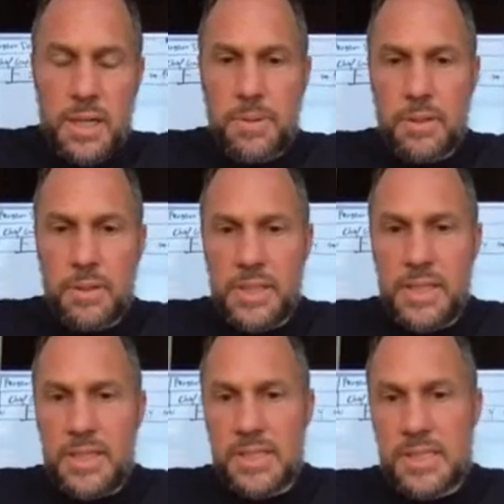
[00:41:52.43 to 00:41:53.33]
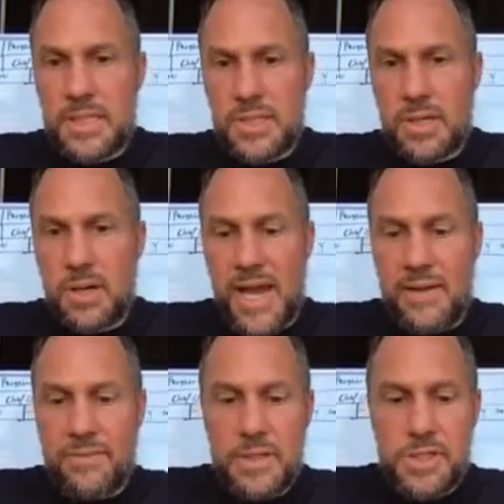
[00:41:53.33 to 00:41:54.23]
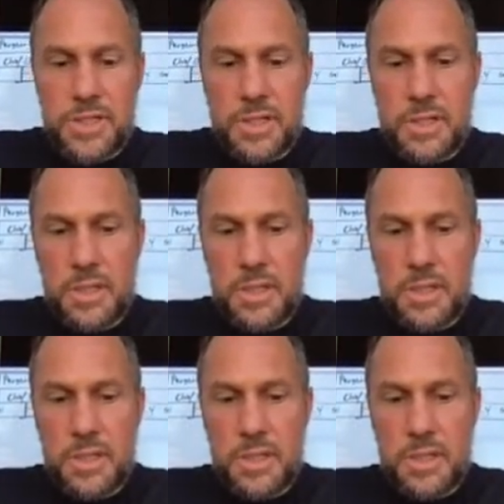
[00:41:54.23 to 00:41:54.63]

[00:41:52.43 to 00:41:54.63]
per lead is our average.